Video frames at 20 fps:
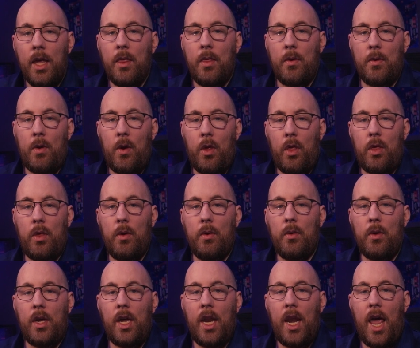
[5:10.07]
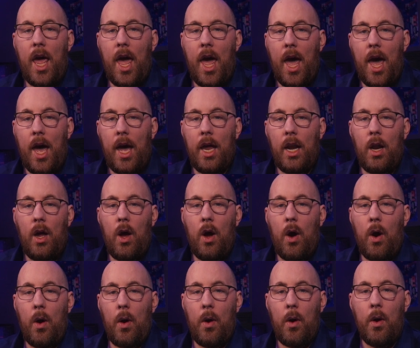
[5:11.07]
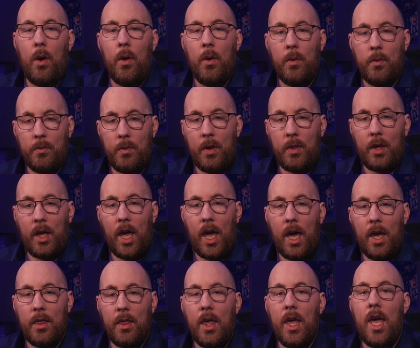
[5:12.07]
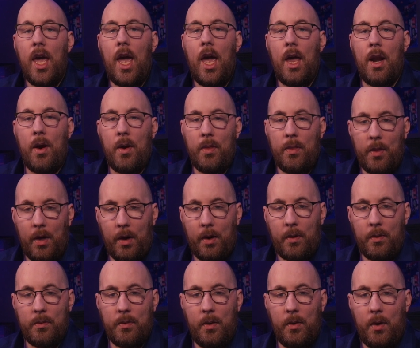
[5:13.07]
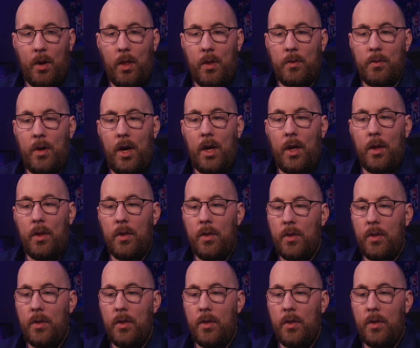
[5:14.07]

Then we're also going to add our webcam and our microphone as well.